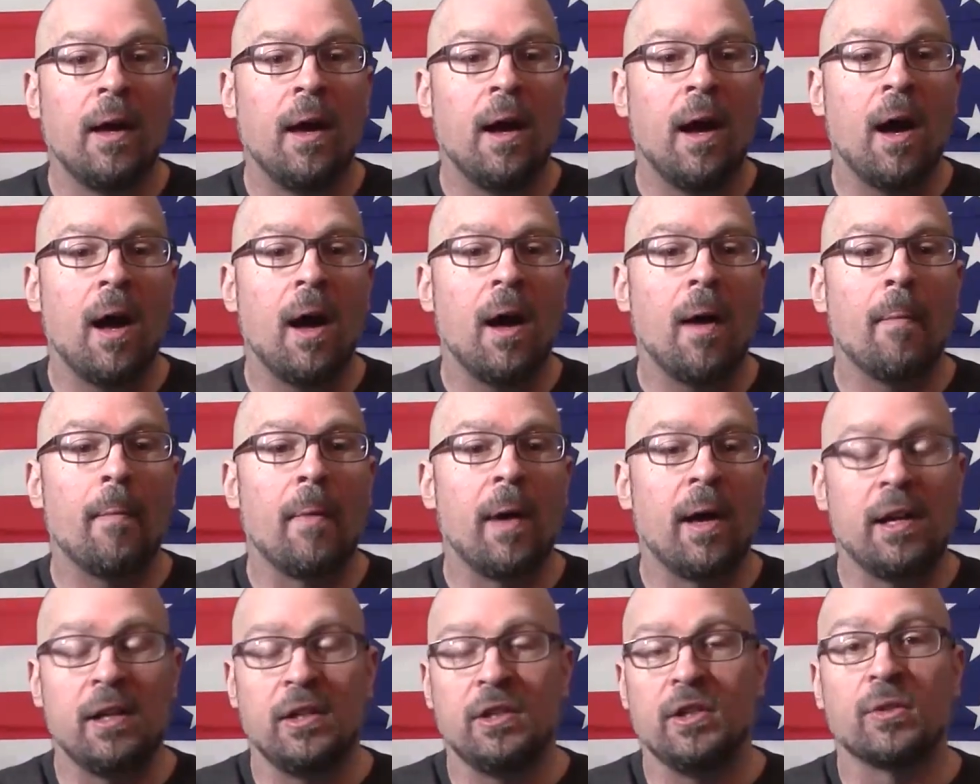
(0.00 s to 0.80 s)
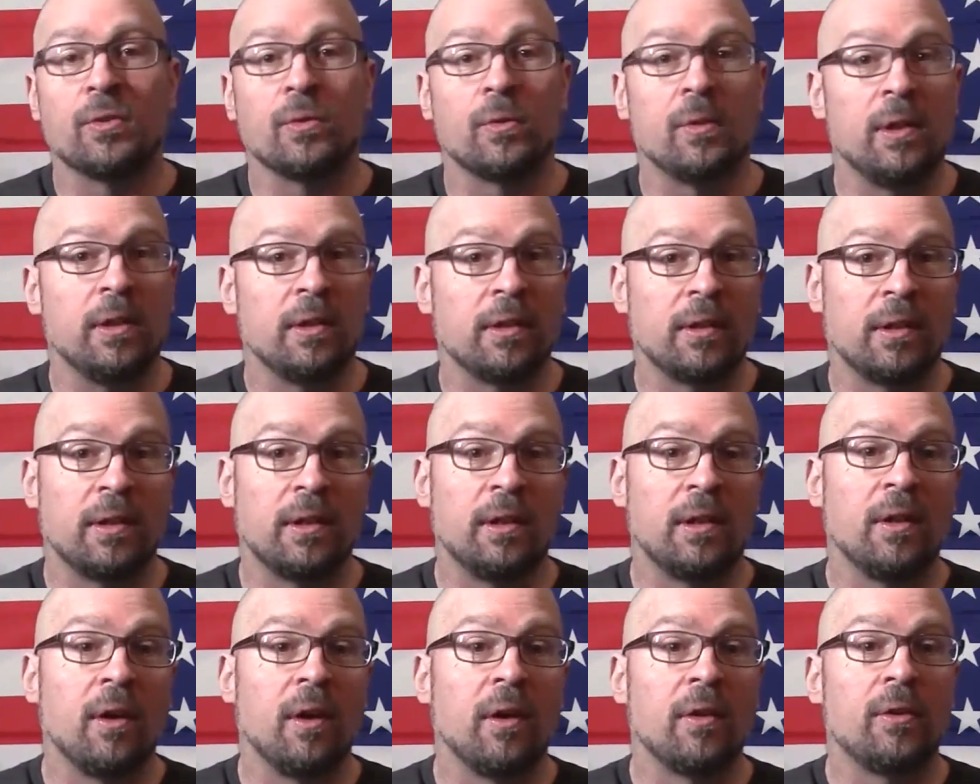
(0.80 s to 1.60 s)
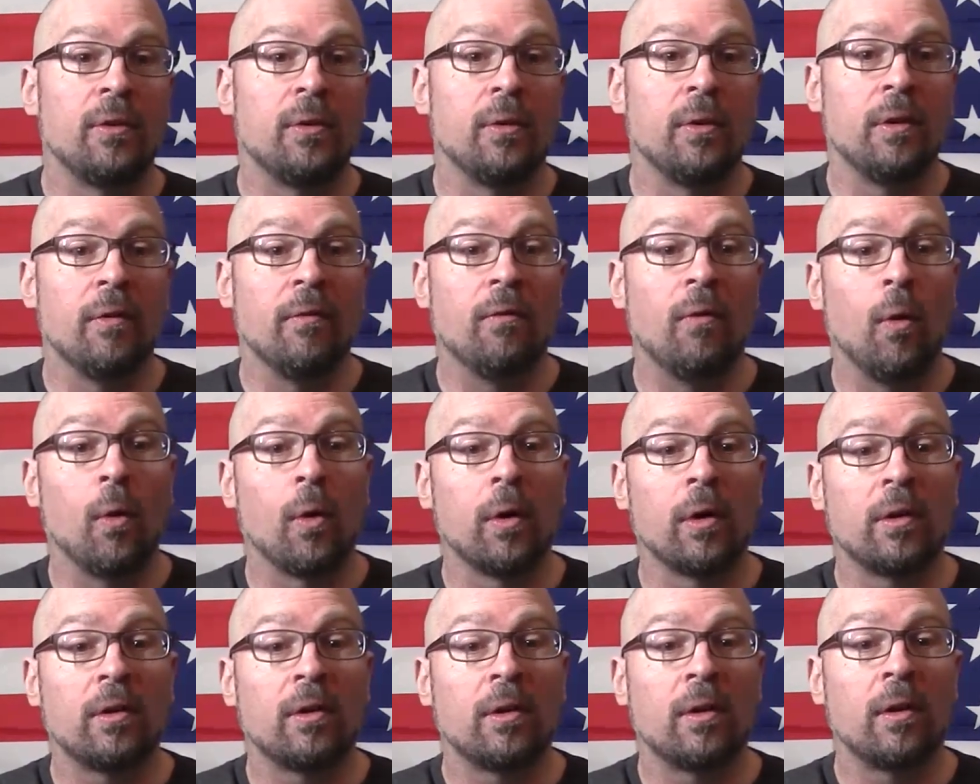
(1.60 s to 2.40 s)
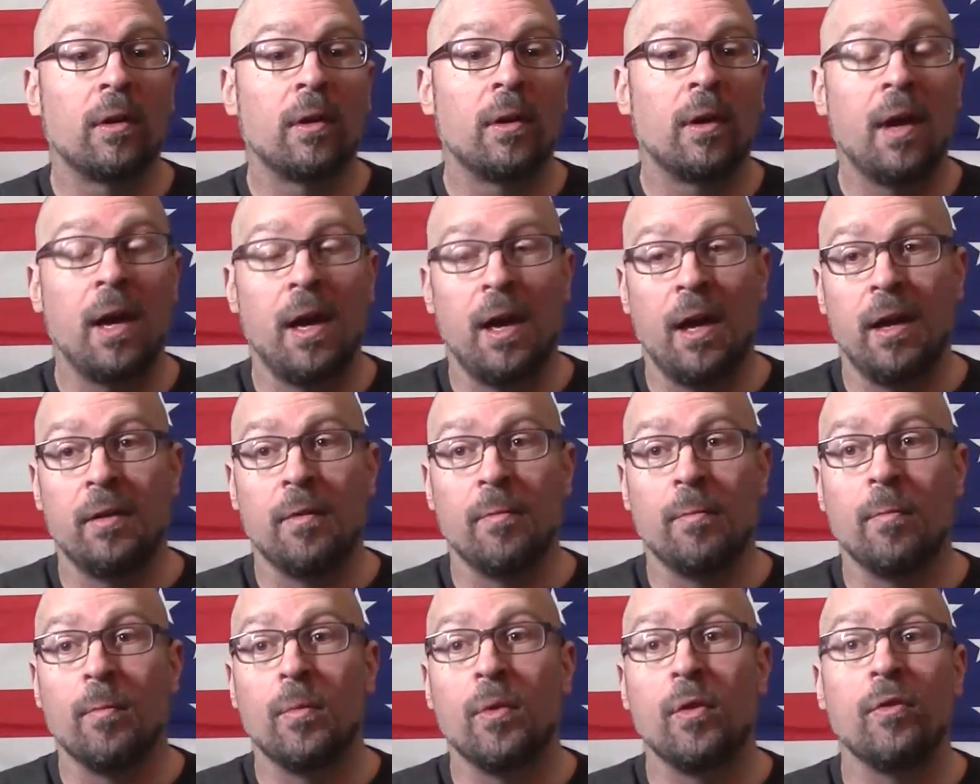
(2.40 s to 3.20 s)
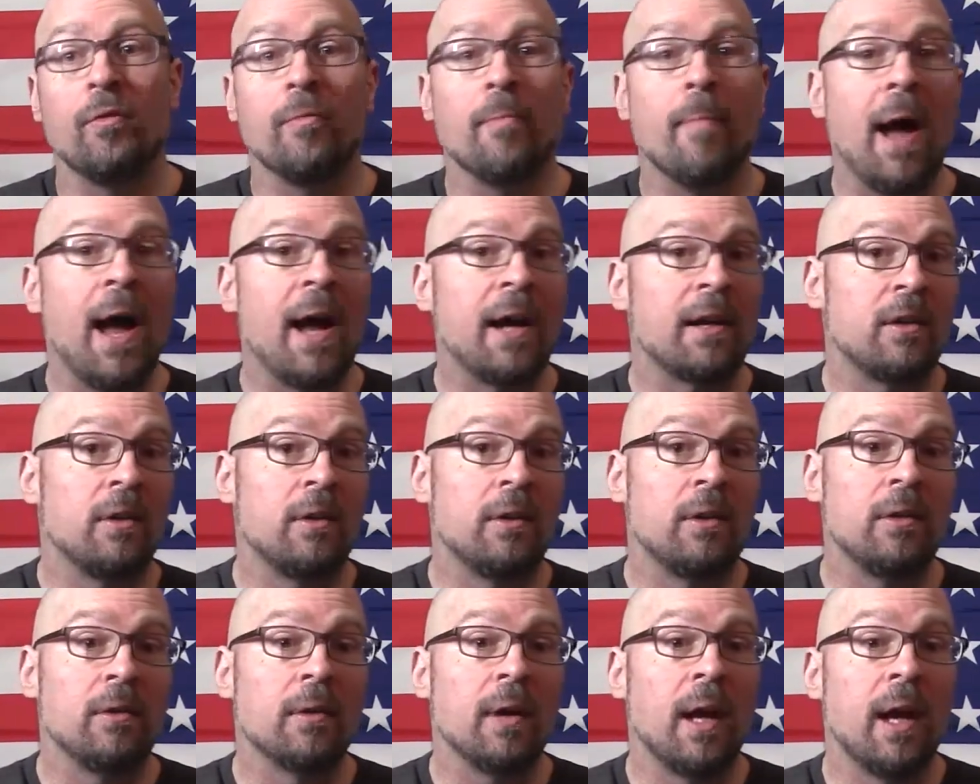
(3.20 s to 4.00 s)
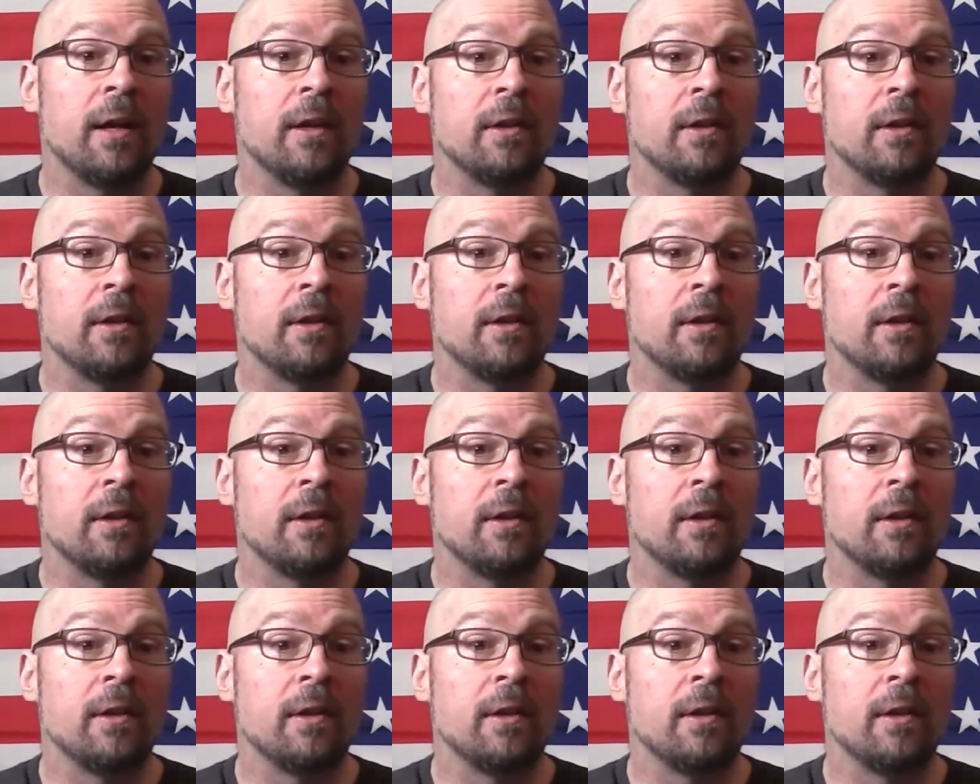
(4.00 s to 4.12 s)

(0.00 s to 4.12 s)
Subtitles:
I had just recently gone through a divorce, had moved back to the United